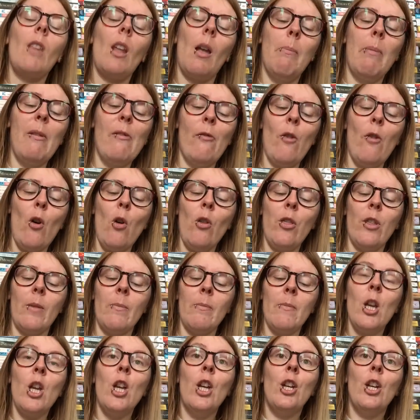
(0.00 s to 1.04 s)
Before
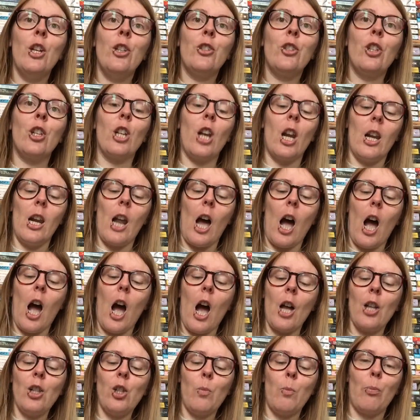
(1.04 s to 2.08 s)
them stood a
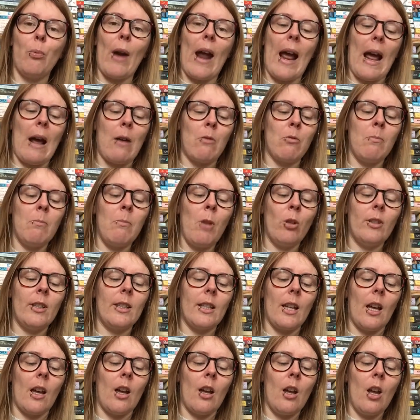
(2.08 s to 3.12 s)
large brown
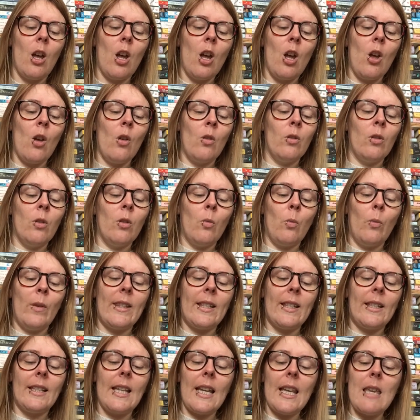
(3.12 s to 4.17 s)
monster with
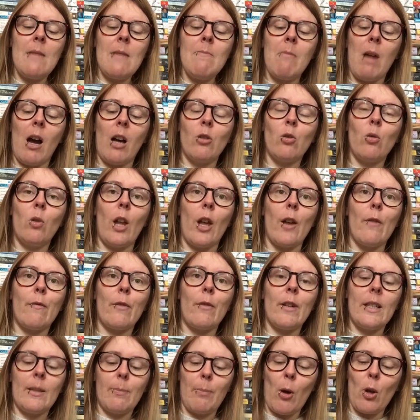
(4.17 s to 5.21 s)
sticky mud all over
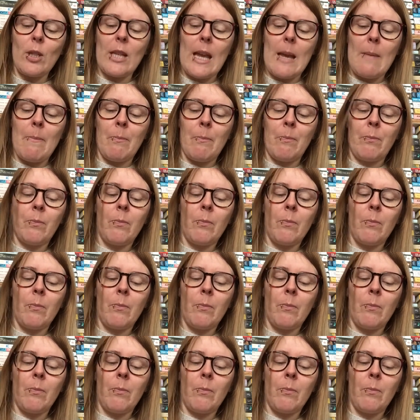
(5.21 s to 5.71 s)
its body.